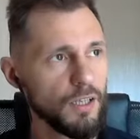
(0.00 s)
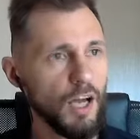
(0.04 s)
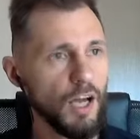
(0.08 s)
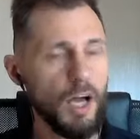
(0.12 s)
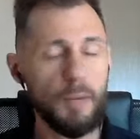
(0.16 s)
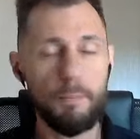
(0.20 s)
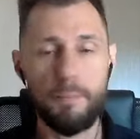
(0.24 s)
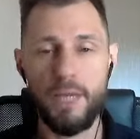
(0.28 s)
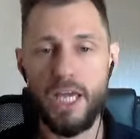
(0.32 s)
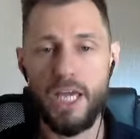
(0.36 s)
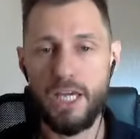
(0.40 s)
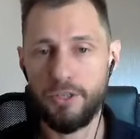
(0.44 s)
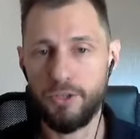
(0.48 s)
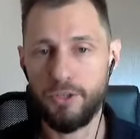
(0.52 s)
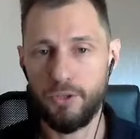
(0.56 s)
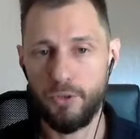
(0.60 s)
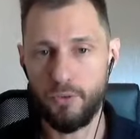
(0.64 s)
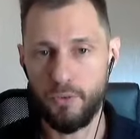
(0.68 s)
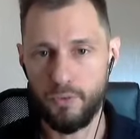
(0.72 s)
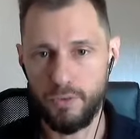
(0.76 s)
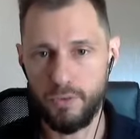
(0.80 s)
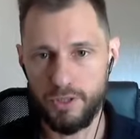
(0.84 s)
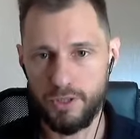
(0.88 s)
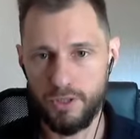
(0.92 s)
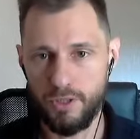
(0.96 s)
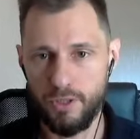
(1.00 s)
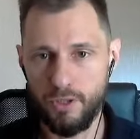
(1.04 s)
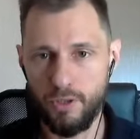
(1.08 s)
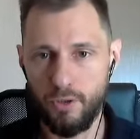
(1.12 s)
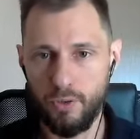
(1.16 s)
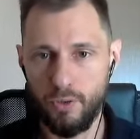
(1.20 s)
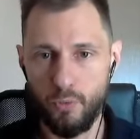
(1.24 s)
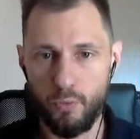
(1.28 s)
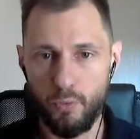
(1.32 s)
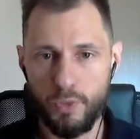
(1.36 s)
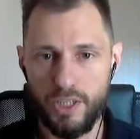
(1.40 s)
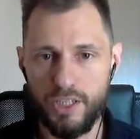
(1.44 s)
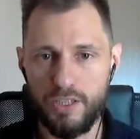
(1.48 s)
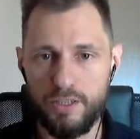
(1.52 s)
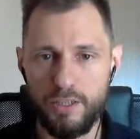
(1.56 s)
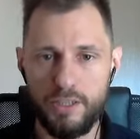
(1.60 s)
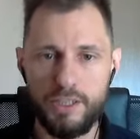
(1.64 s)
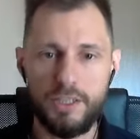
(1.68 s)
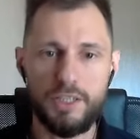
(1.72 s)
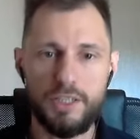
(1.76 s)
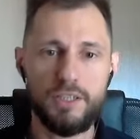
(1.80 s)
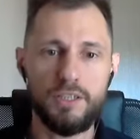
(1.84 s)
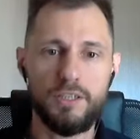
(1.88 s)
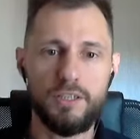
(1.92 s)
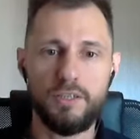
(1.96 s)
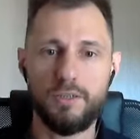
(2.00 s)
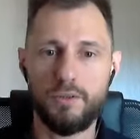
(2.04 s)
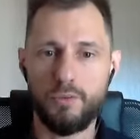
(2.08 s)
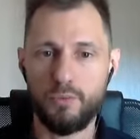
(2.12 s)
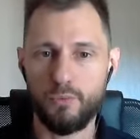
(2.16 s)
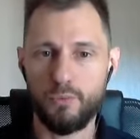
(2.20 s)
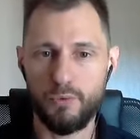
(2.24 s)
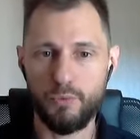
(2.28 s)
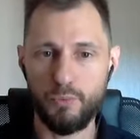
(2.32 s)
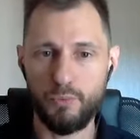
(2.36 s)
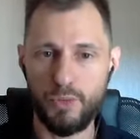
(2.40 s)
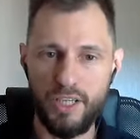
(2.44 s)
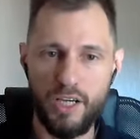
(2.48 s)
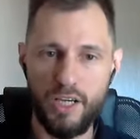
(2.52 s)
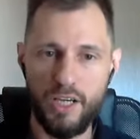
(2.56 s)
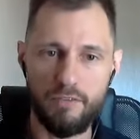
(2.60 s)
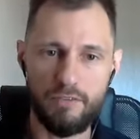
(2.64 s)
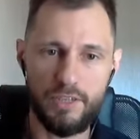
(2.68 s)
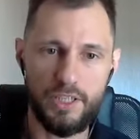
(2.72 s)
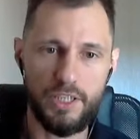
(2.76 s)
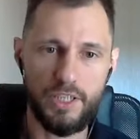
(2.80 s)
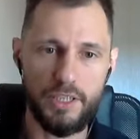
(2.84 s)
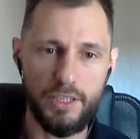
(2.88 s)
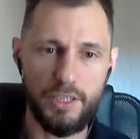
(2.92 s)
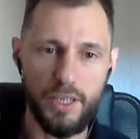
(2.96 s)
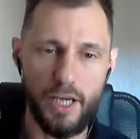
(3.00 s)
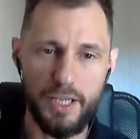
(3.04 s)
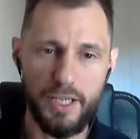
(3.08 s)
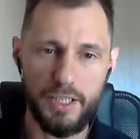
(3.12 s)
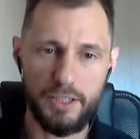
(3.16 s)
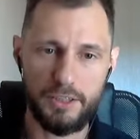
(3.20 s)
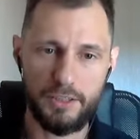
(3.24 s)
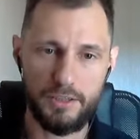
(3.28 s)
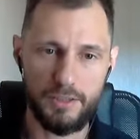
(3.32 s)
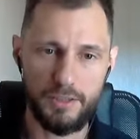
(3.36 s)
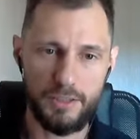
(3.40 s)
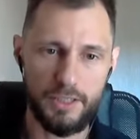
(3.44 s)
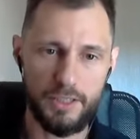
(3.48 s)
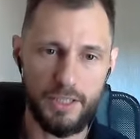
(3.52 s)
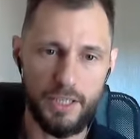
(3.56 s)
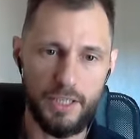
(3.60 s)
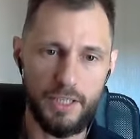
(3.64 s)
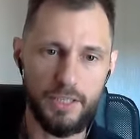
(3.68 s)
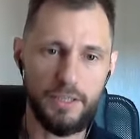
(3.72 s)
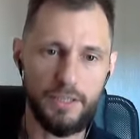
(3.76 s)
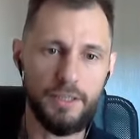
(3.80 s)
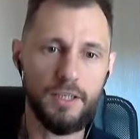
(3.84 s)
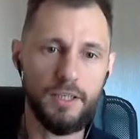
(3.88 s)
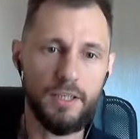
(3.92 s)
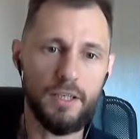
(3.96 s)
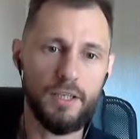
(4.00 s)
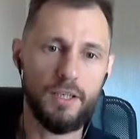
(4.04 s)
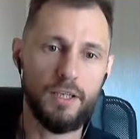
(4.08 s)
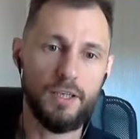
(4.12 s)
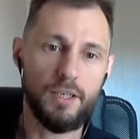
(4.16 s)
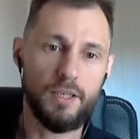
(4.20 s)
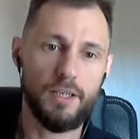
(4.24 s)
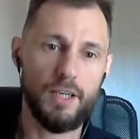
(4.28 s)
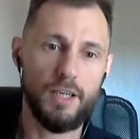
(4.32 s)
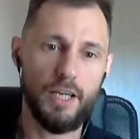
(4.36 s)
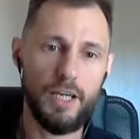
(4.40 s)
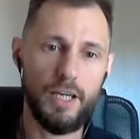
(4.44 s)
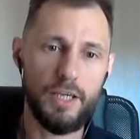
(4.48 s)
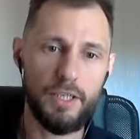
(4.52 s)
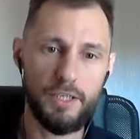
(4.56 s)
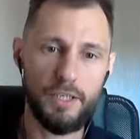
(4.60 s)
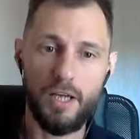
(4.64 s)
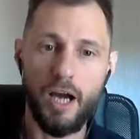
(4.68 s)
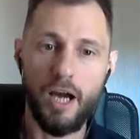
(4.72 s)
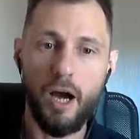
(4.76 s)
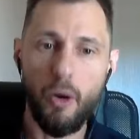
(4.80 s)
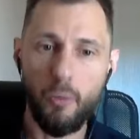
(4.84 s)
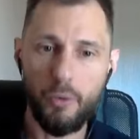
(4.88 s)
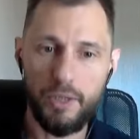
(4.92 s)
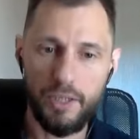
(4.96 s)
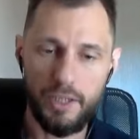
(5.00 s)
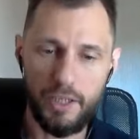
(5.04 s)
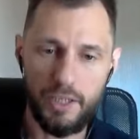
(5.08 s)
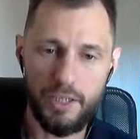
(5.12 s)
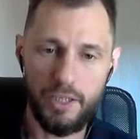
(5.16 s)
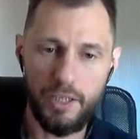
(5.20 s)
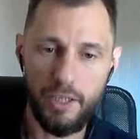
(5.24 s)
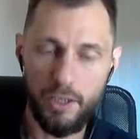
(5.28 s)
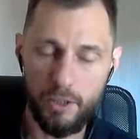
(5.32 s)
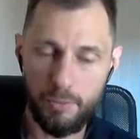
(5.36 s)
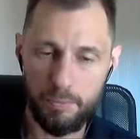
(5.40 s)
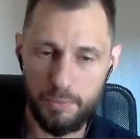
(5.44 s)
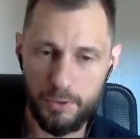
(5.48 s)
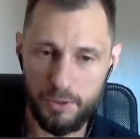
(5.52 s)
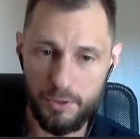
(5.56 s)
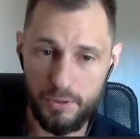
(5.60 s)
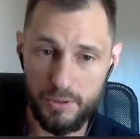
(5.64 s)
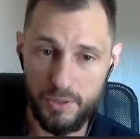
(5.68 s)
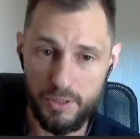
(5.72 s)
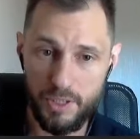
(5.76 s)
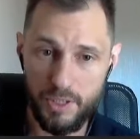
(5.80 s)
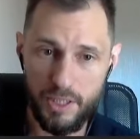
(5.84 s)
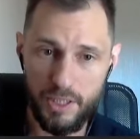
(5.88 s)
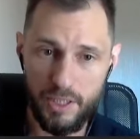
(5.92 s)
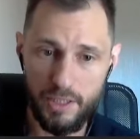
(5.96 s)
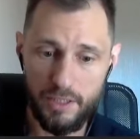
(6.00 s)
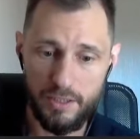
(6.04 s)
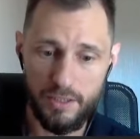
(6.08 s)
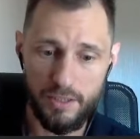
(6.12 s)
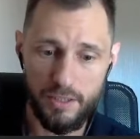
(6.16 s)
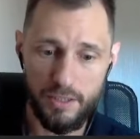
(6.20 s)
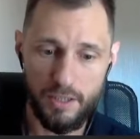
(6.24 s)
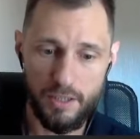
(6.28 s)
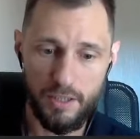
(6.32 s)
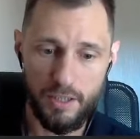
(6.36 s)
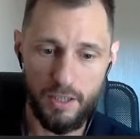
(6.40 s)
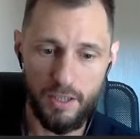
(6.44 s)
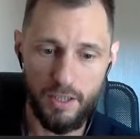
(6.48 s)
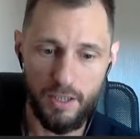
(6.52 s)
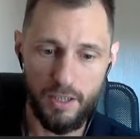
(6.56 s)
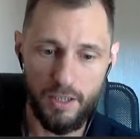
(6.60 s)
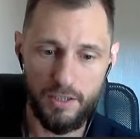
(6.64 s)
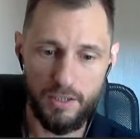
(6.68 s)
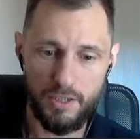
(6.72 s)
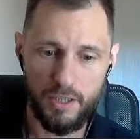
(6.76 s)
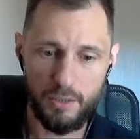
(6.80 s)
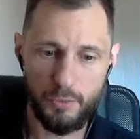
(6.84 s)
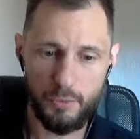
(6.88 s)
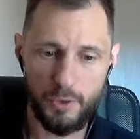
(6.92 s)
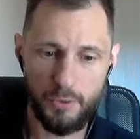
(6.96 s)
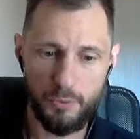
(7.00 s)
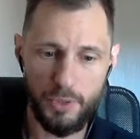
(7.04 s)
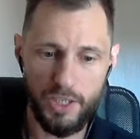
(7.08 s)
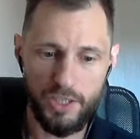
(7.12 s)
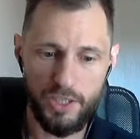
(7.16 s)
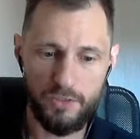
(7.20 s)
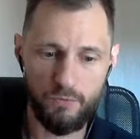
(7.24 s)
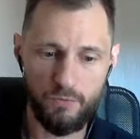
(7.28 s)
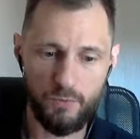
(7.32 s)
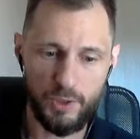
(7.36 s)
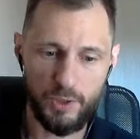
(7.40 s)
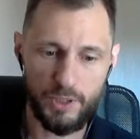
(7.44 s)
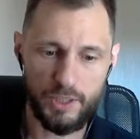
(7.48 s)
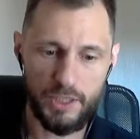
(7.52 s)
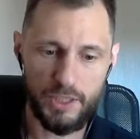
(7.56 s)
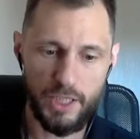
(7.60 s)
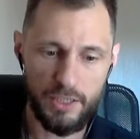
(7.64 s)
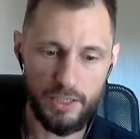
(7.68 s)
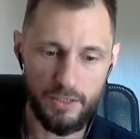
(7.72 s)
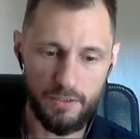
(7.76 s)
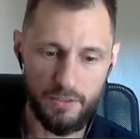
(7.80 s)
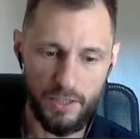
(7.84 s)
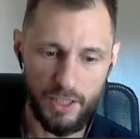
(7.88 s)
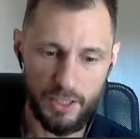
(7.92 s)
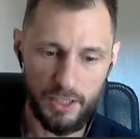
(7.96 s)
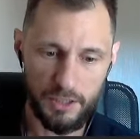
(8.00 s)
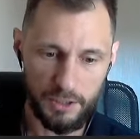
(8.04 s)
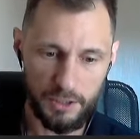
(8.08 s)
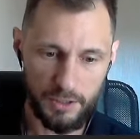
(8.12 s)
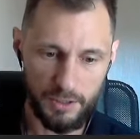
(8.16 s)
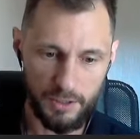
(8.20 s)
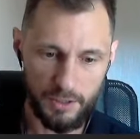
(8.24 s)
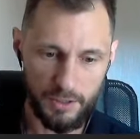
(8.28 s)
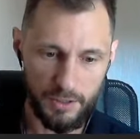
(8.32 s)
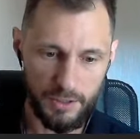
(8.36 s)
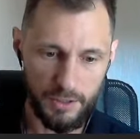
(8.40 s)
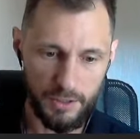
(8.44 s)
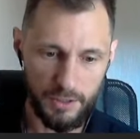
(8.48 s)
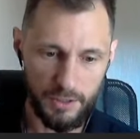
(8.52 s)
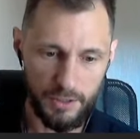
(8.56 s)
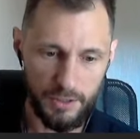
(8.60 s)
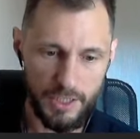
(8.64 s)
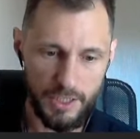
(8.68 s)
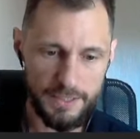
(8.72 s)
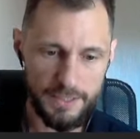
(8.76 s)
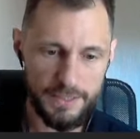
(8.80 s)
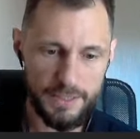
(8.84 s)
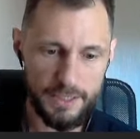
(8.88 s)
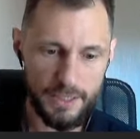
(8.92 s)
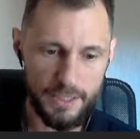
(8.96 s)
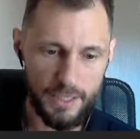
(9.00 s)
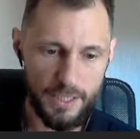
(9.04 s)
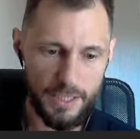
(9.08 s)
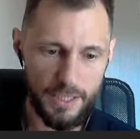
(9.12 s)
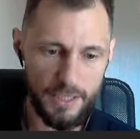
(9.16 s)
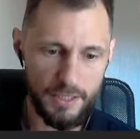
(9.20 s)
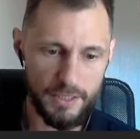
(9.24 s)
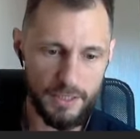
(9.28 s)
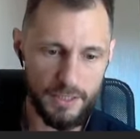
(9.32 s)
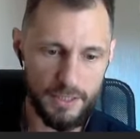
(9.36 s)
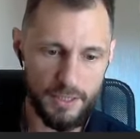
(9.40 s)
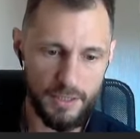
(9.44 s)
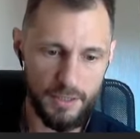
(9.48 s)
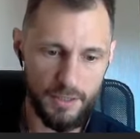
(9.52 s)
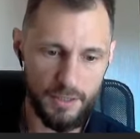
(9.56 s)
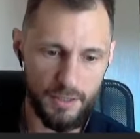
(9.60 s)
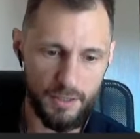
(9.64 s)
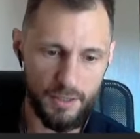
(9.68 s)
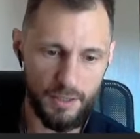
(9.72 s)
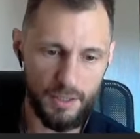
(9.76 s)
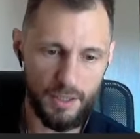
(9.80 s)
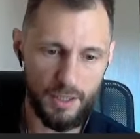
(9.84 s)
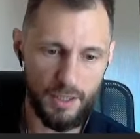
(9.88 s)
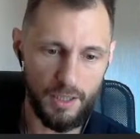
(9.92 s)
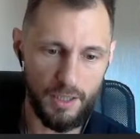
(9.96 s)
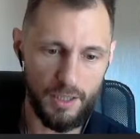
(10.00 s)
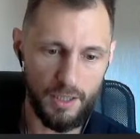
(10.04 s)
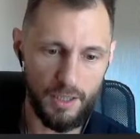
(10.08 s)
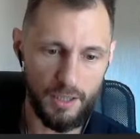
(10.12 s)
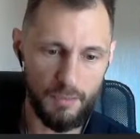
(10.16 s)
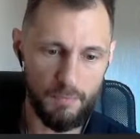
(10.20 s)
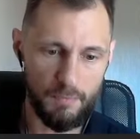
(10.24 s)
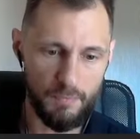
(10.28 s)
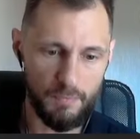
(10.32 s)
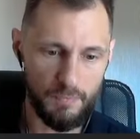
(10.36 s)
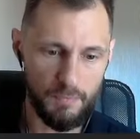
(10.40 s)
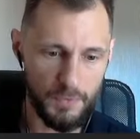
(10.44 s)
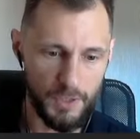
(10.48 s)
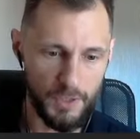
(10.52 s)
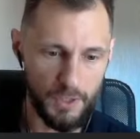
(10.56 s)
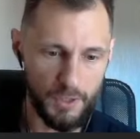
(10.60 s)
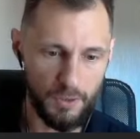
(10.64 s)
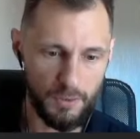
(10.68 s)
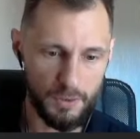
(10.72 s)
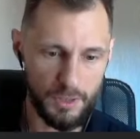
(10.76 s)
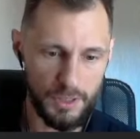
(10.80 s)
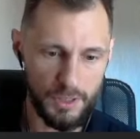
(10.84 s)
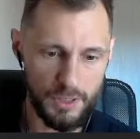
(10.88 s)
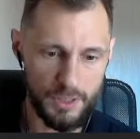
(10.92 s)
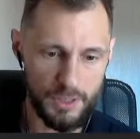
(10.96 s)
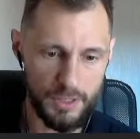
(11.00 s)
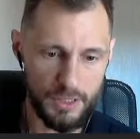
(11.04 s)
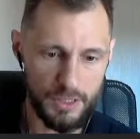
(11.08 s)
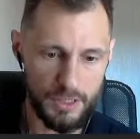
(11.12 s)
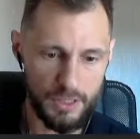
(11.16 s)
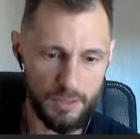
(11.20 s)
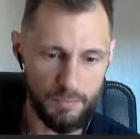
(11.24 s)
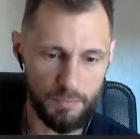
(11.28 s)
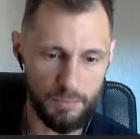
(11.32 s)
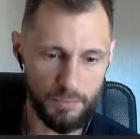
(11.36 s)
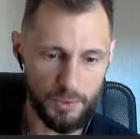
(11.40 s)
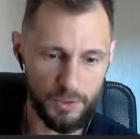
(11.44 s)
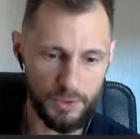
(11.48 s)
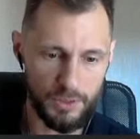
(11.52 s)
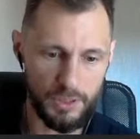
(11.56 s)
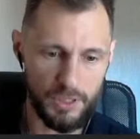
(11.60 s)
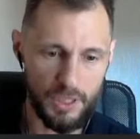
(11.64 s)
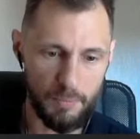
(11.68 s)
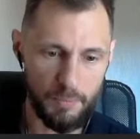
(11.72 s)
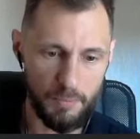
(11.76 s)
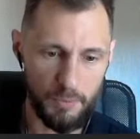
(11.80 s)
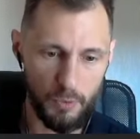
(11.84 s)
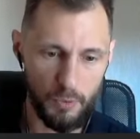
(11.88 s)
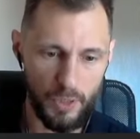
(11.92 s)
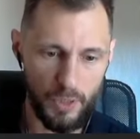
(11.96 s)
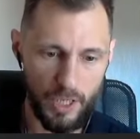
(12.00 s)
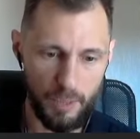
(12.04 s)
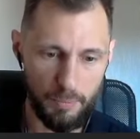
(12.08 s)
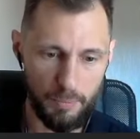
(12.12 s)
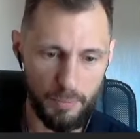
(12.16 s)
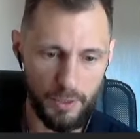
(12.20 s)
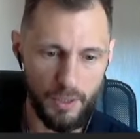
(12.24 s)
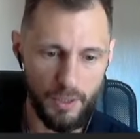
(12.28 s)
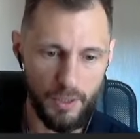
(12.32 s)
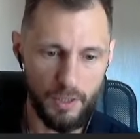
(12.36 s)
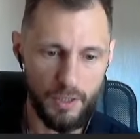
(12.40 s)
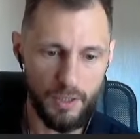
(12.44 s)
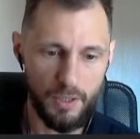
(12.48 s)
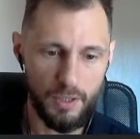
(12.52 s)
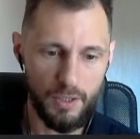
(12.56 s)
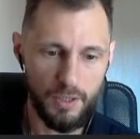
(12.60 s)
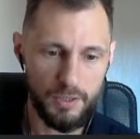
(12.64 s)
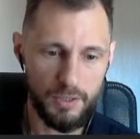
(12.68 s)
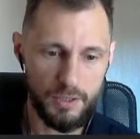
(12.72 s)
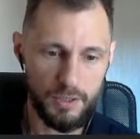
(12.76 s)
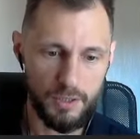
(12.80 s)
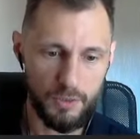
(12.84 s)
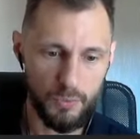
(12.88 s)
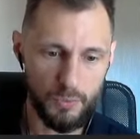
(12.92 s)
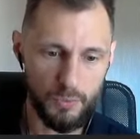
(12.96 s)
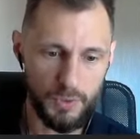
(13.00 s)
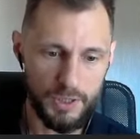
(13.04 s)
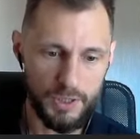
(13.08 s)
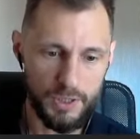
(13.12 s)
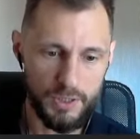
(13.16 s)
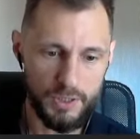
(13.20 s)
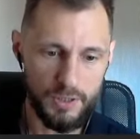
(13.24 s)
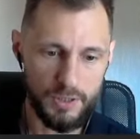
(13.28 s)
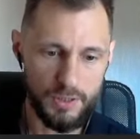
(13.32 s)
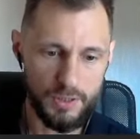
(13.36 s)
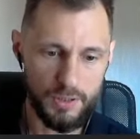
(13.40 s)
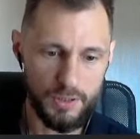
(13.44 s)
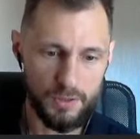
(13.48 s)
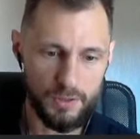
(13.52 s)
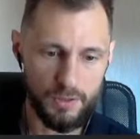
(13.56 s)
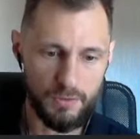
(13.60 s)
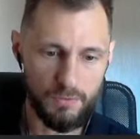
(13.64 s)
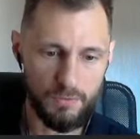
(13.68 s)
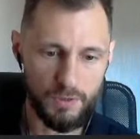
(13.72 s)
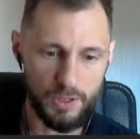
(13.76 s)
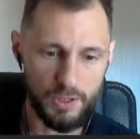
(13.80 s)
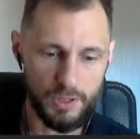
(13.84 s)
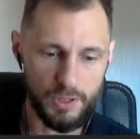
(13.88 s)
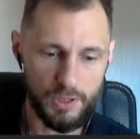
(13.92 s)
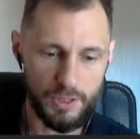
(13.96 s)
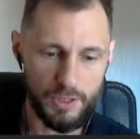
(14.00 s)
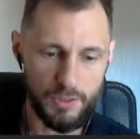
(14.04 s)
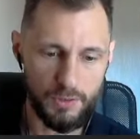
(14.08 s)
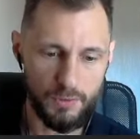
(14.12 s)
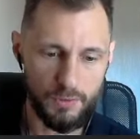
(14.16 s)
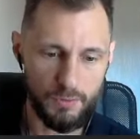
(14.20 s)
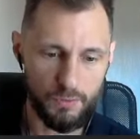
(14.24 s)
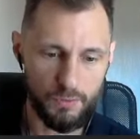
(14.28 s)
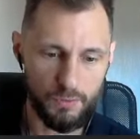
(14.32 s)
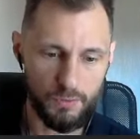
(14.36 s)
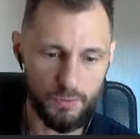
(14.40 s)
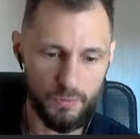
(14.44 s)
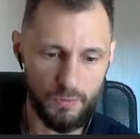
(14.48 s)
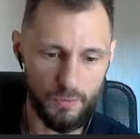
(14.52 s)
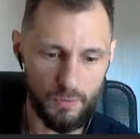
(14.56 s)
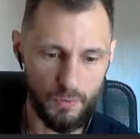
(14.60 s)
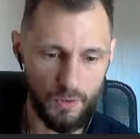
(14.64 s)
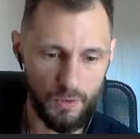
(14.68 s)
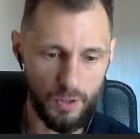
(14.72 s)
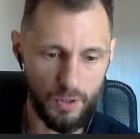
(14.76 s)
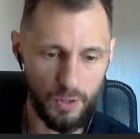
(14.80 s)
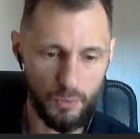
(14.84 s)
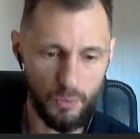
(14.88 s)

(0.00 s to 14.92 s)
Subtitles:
menu. So when we have the AI agent say, hey, how can I help you today? And then we wait for a digression. In this case, this is a simple demo app, so we really are